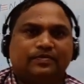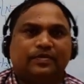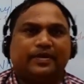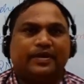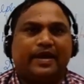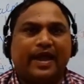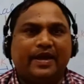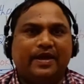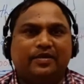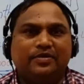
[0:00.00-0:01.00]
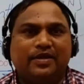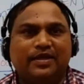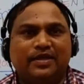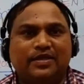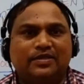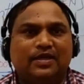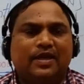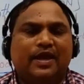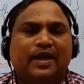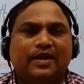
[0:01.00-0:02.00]
Dinitrogen is
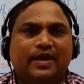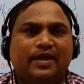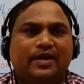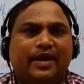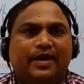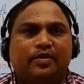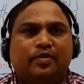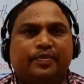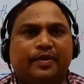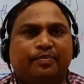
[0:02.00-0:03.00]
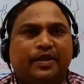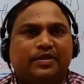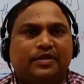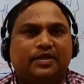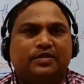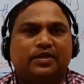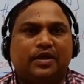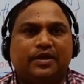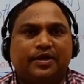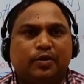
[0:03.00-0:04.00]
inert at room temperatures
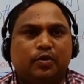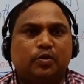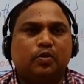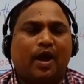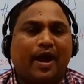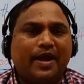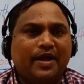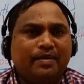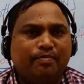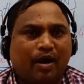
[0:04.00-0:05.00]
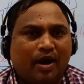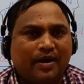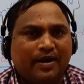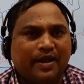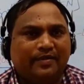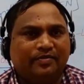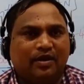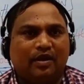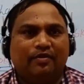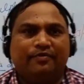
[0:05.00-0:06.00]
due to high bond
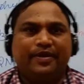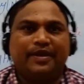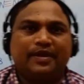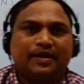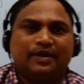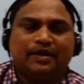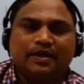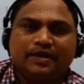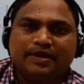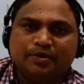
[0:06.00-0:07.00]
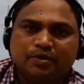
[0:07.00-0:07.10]
enthalpy. We